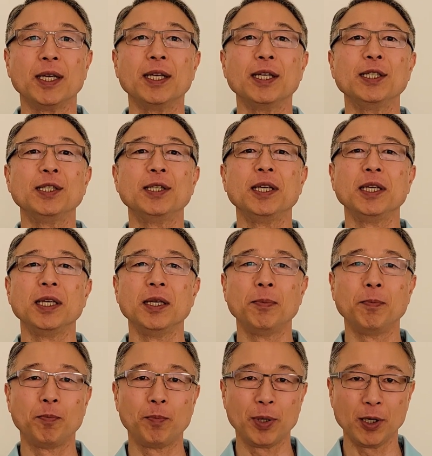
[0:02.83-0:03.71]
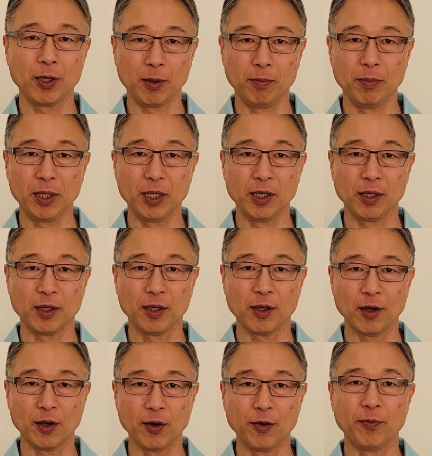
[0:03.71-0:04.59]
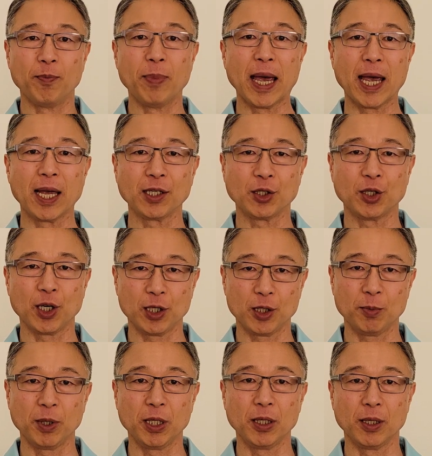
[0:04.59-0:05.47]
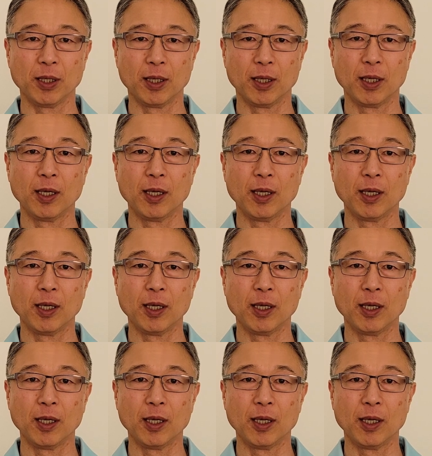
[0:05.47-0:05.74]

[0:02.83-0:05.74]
is the epitome of bad judgment,